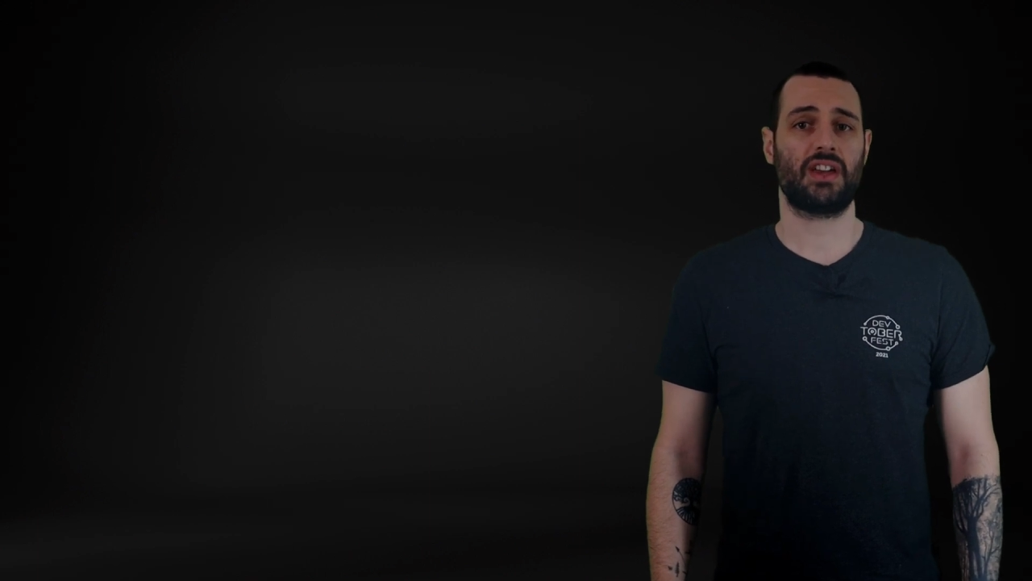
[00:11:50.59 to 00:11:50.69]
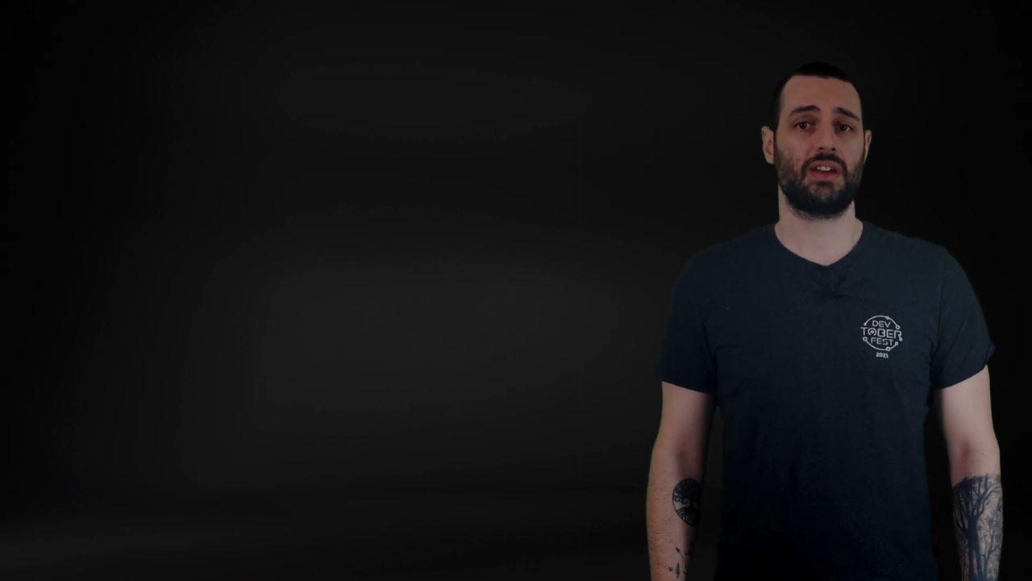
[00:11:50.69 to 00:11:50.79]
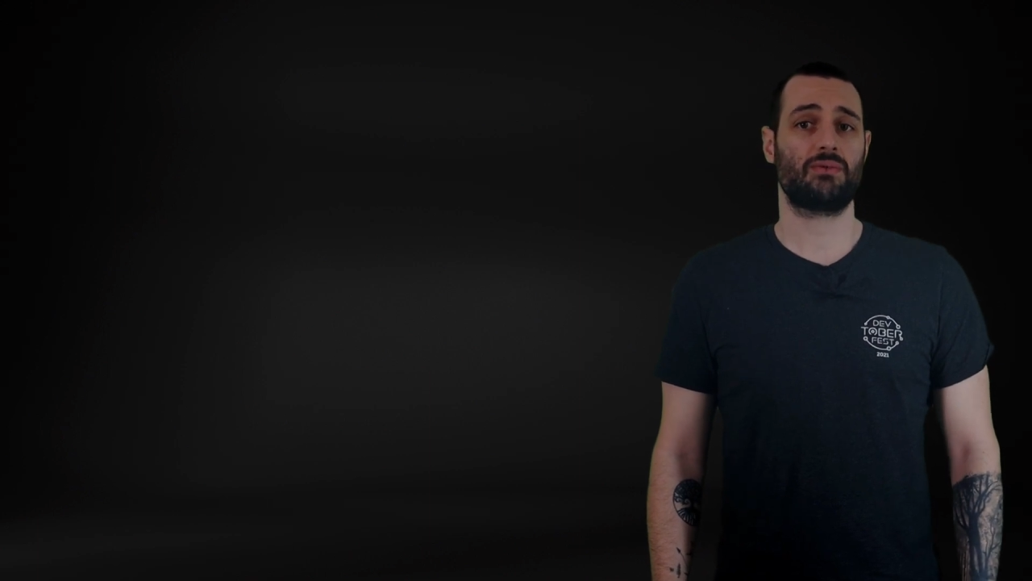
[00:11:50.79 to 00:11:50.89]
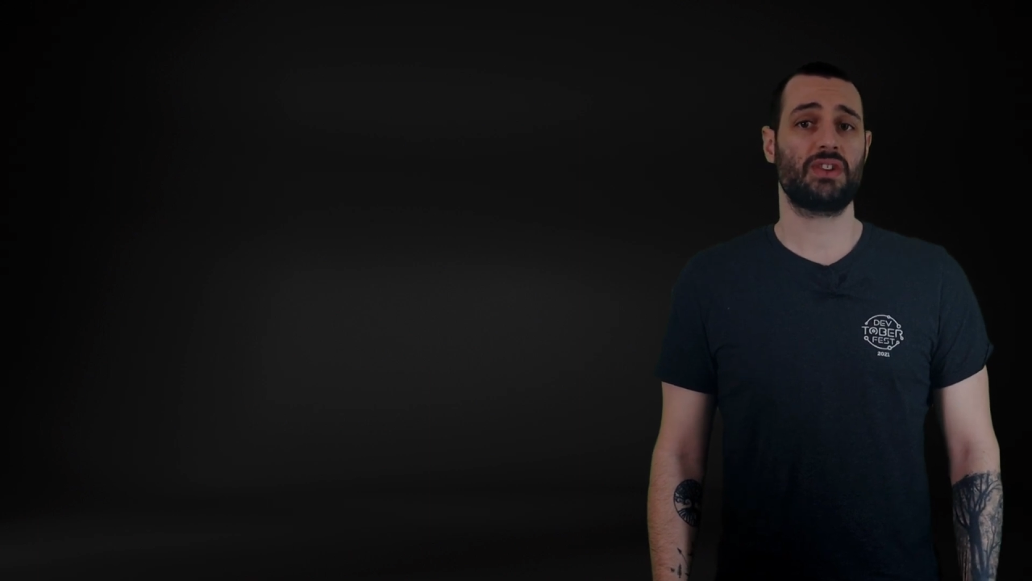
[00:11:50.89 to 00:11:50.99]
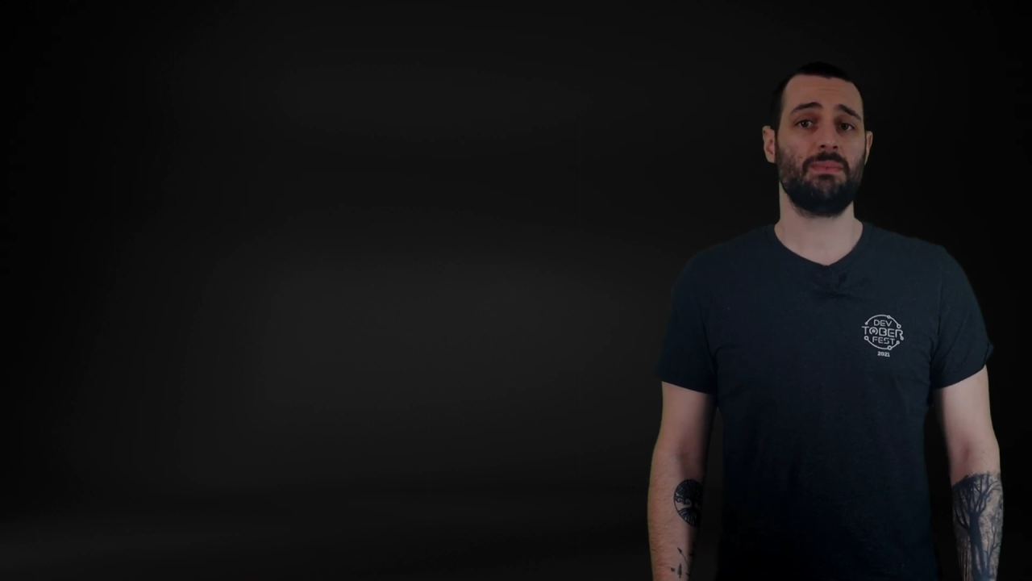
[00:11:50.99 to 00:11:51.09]

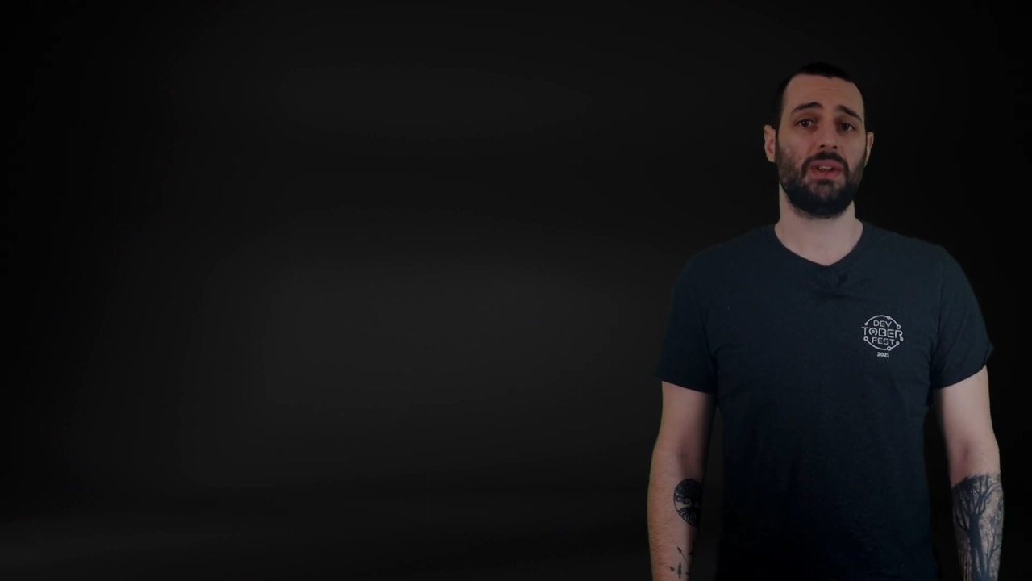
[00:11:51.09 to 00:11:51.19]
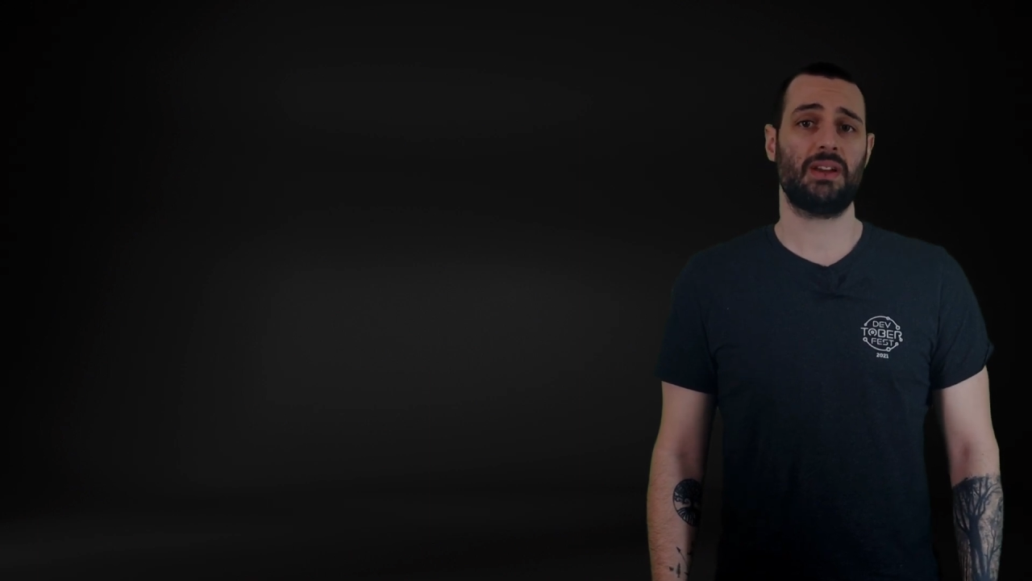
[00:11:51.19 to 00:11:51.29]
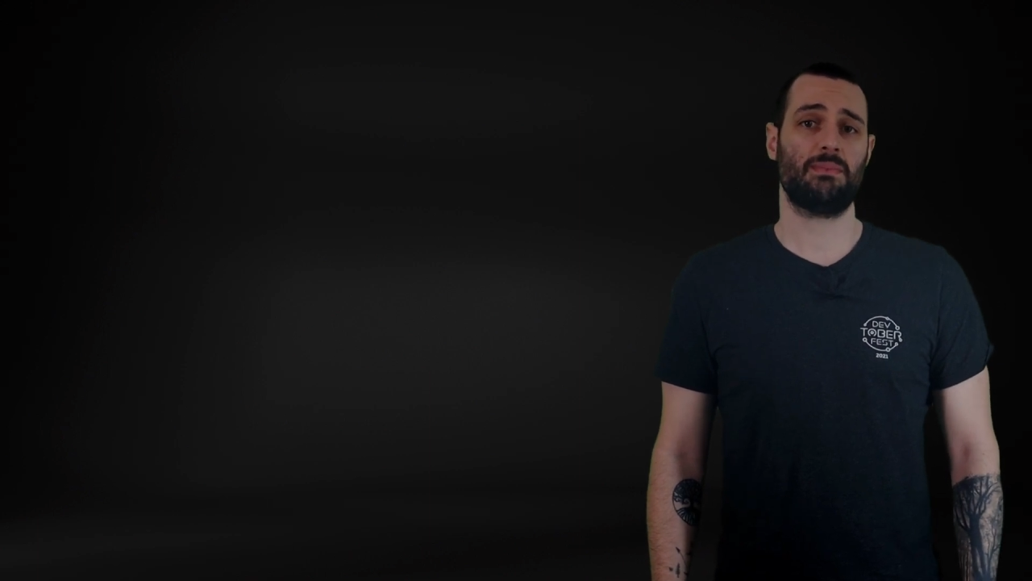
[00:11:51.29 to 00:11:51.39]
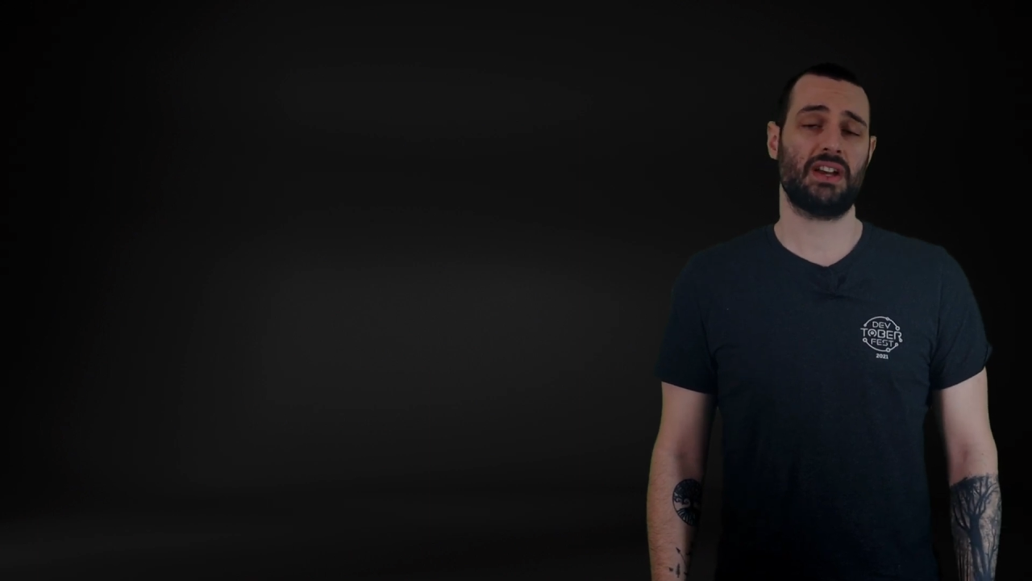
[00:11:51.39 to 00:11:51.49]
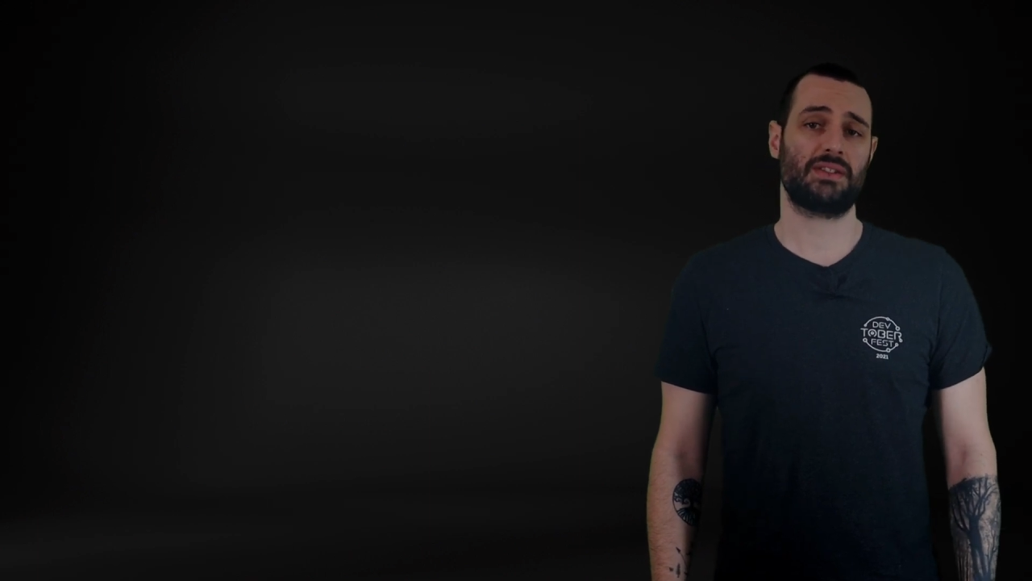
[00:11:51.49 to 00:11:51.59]
can
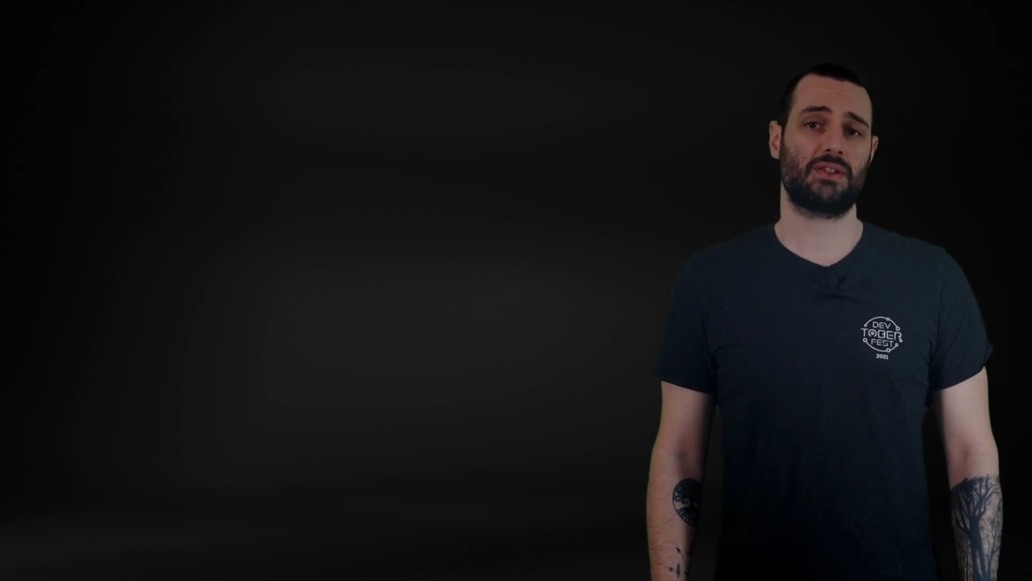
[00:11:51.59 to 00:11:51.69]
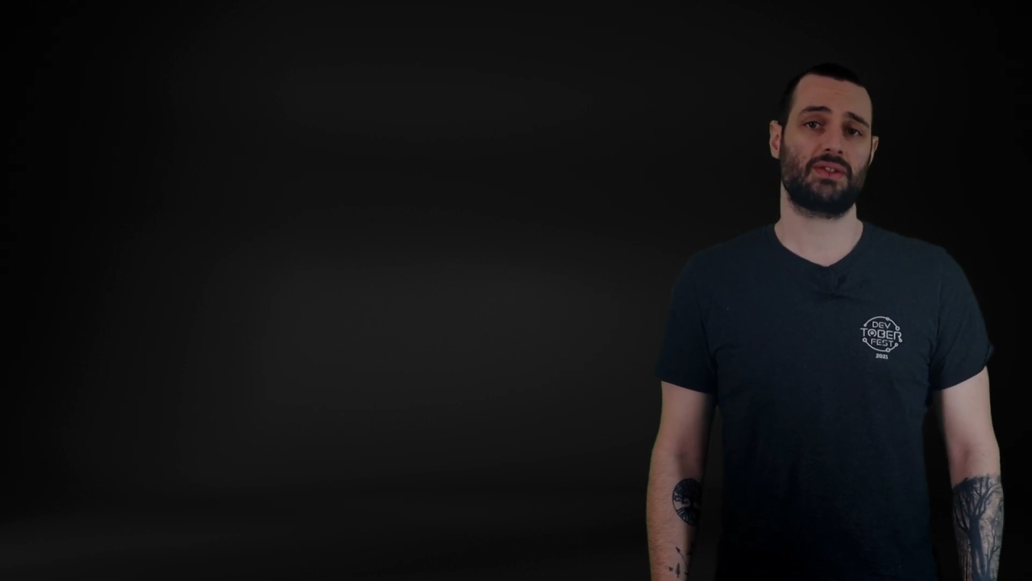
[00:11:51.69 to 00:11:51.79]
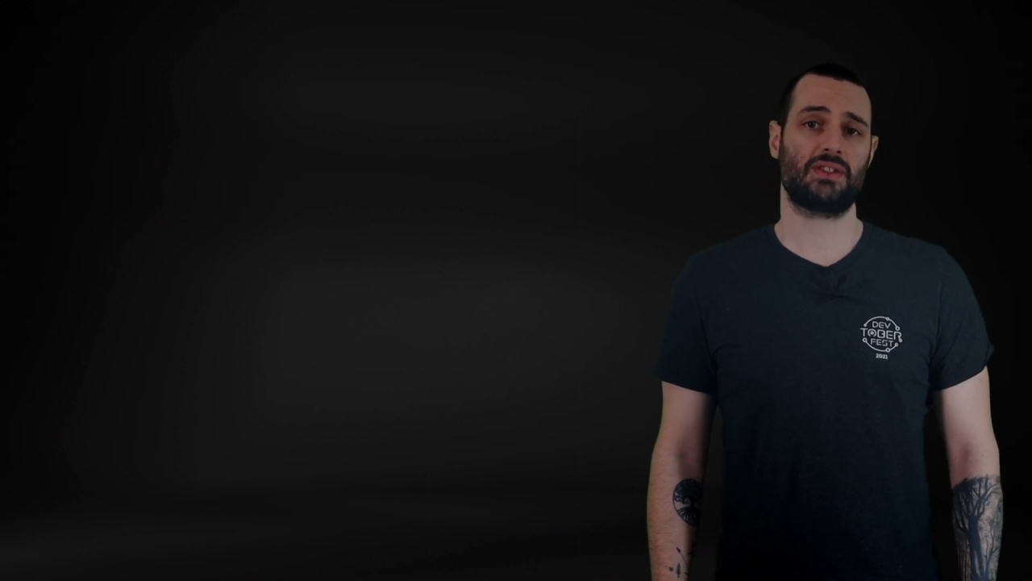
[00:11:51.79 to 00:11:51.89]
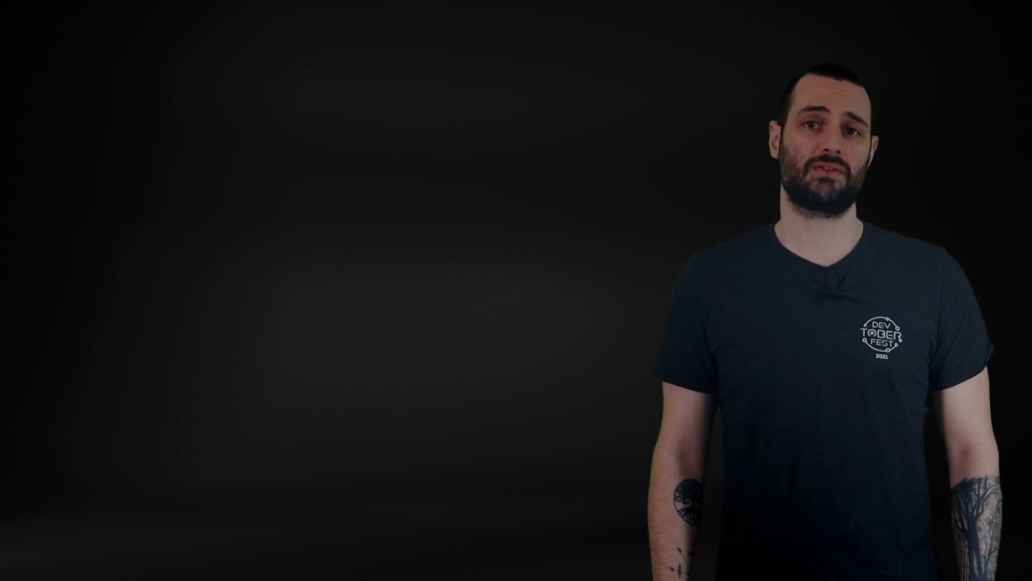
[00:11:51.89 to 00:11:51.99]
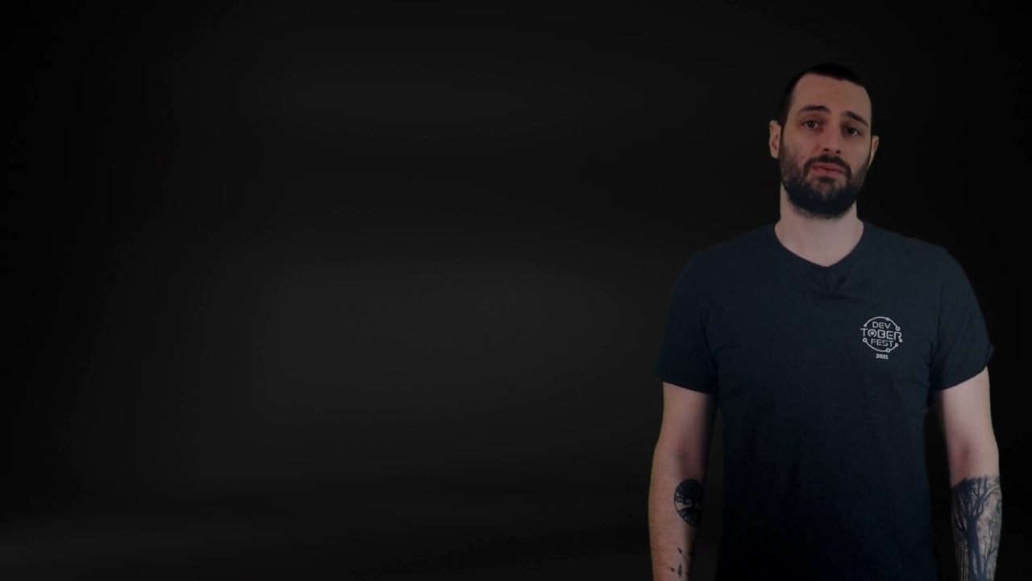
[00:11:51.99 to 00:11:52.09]
replay messages